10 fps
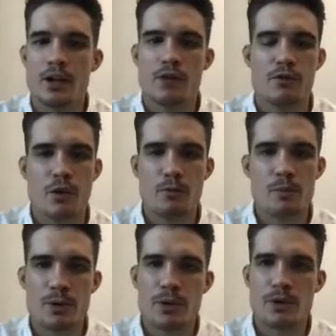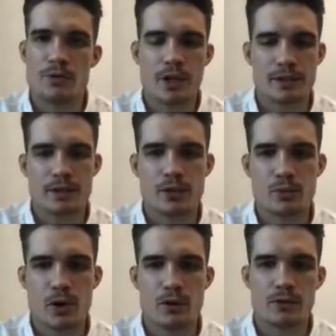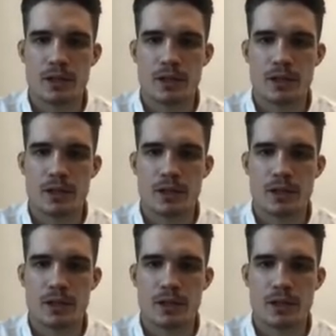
from the period of 1912 to